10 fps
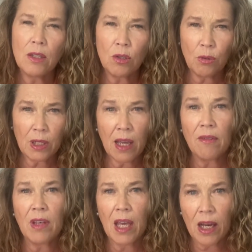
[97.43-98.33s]
doing
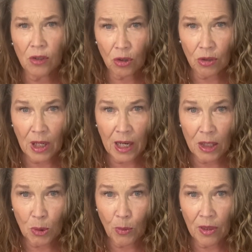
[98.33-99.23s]
heavy
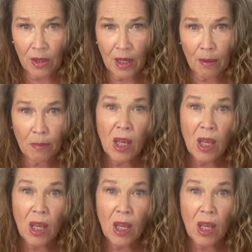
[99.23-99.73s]
exercise with them.